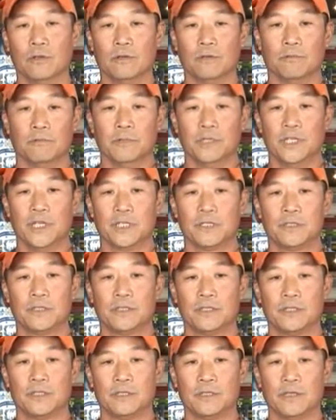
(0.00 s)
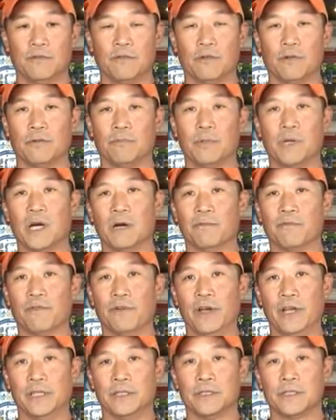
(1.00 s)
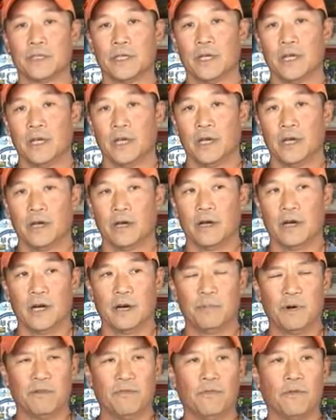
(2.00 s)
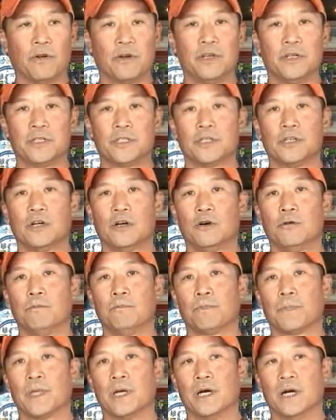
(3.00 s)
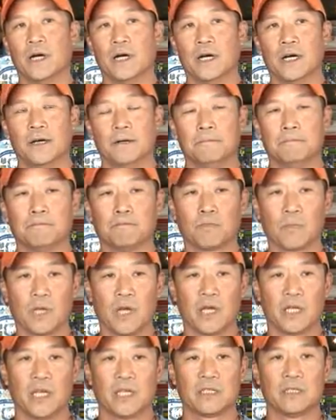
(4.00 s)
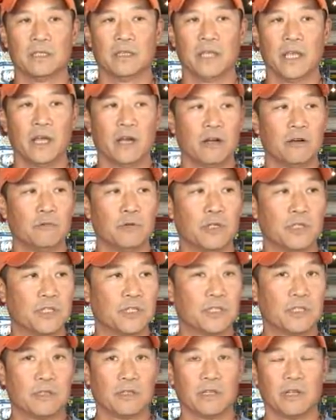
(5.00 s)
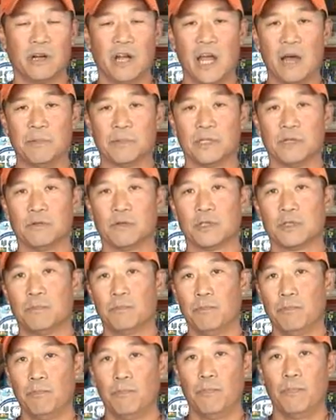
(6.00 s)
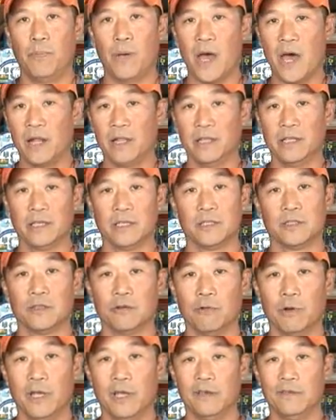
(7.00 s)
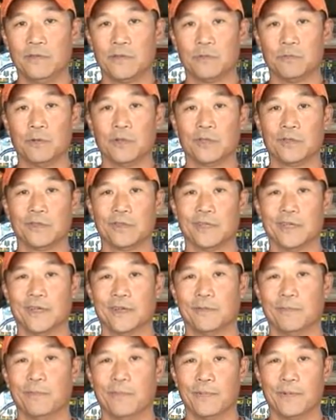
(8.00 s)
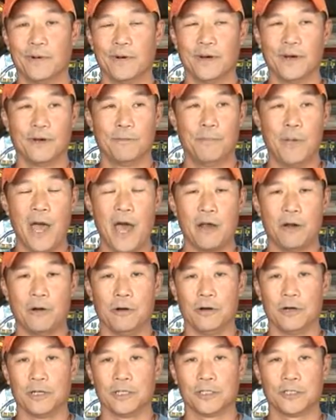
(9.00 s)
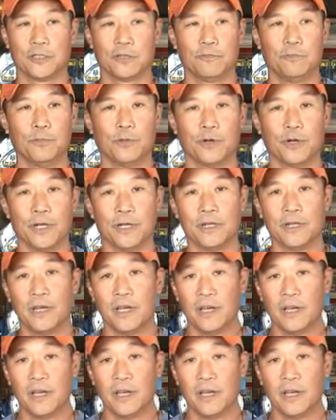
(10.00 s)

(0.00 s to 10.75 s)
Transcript: we just have become friends. About 4 years ago, I guess Laird Hamilton was paddling into waves with a paddle on a surfboard, and